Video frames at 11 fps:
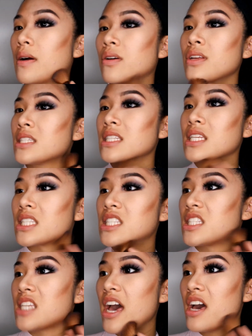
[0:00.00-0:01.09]
I got this in a
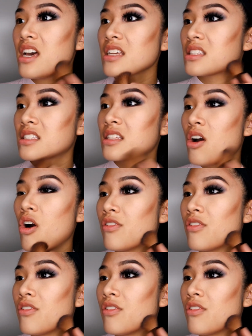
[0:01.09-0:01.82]
set